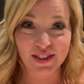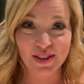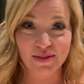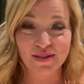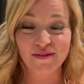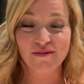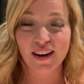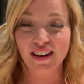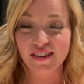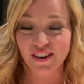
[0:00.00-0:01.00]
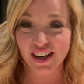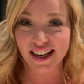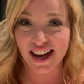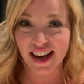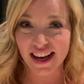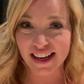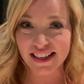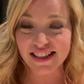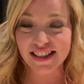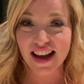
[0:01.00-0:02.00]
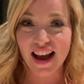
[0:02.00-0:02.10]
So it was very, very kind